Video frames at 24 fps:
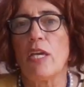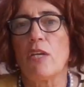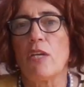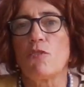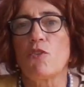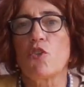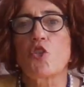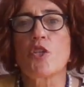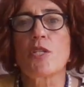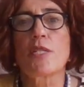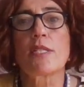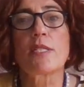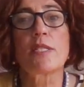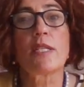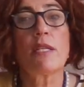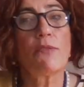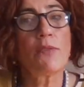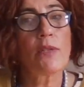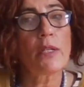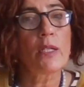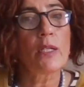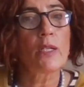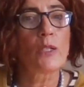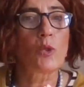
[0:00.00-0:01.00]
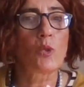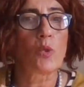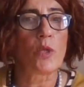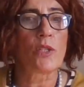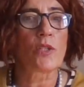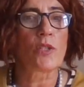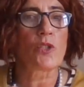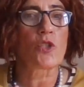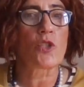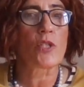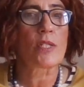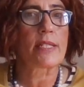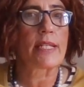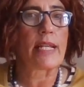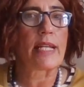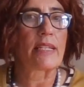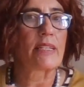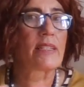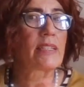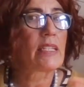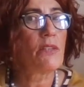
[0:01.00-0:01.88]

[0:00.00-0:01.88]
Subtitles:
which is difficult to understand,